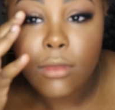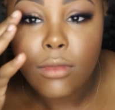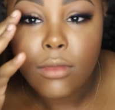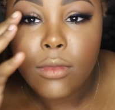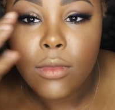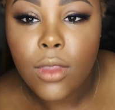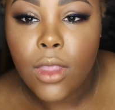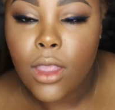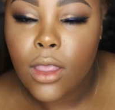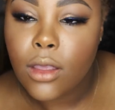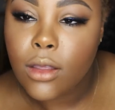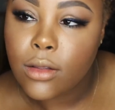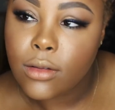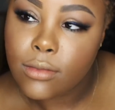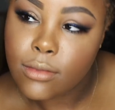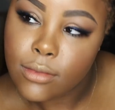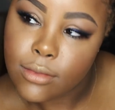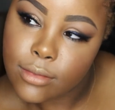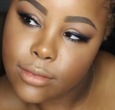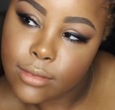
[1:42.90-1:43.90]
I'm
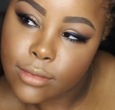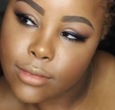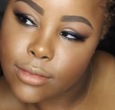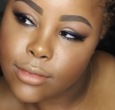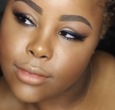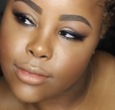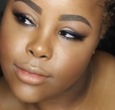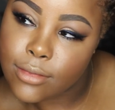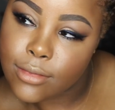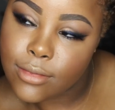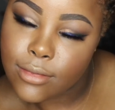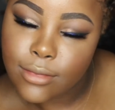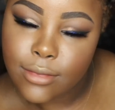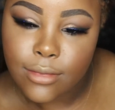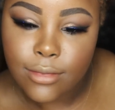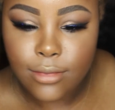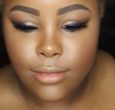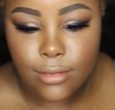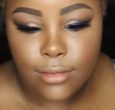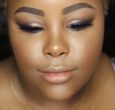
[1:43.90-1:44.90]
so cute
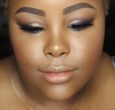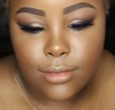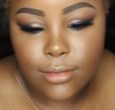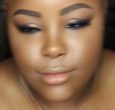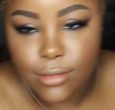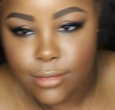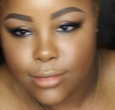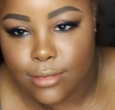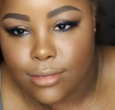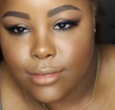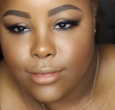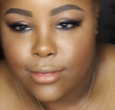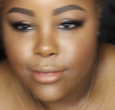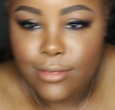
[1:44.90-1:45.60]
or whatever.